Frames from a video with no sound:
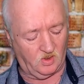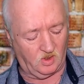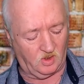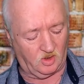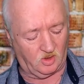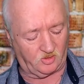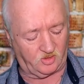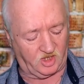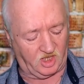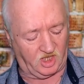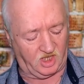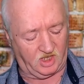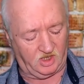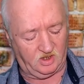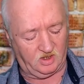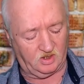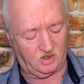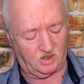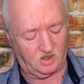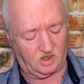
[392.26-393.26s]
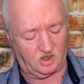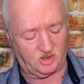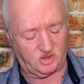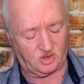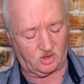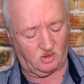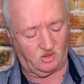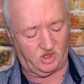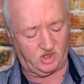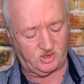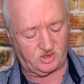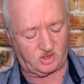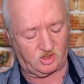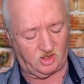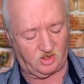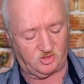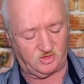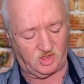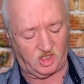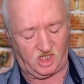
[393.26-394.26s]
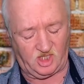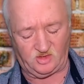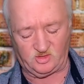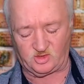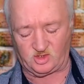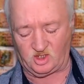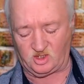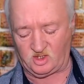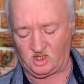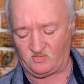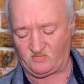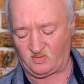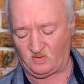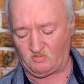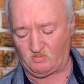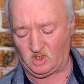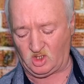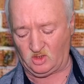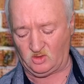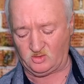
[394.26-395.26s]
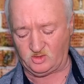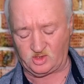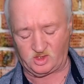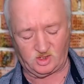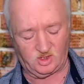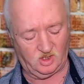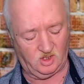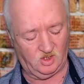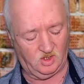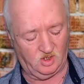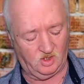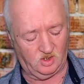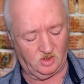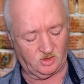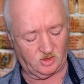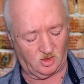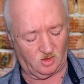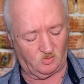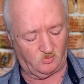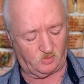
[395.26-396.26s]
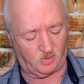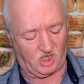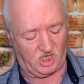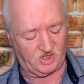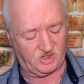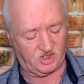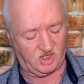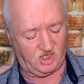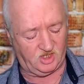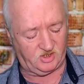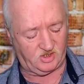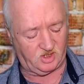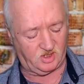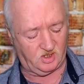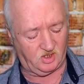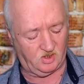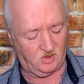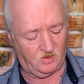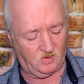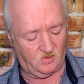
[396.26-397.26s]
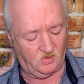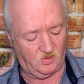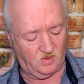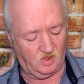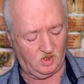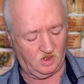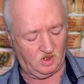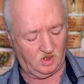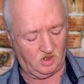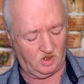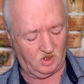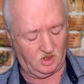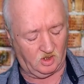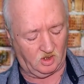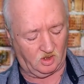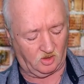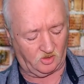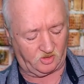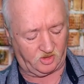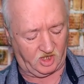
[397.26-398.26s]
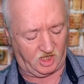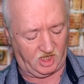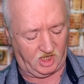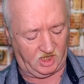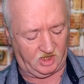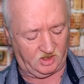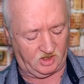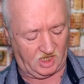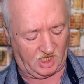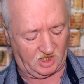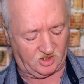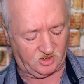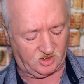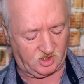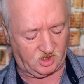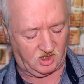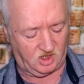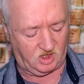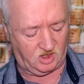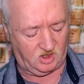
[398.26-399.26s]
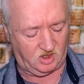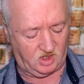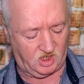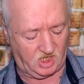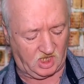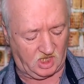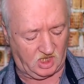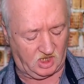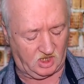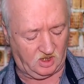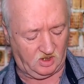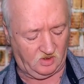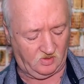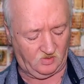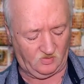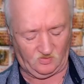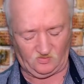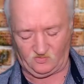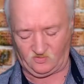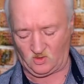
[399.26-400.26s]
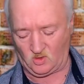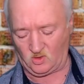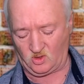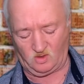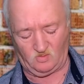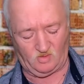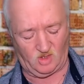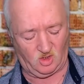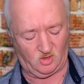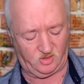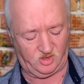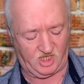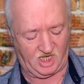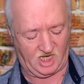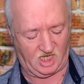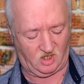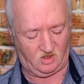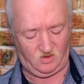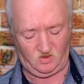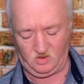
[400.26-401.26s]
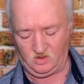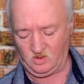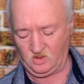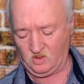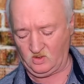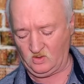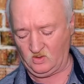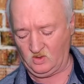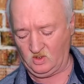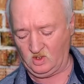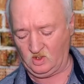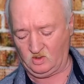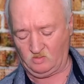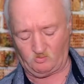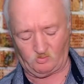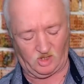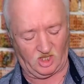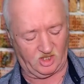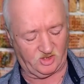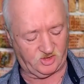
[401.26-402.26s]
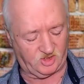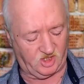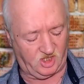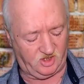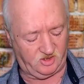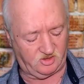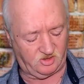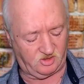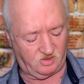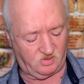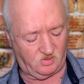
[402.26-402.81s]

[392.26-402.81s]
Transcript: Okay, so it's going to change the different modes. So press it. Okay, that's in photo mode now. Press it.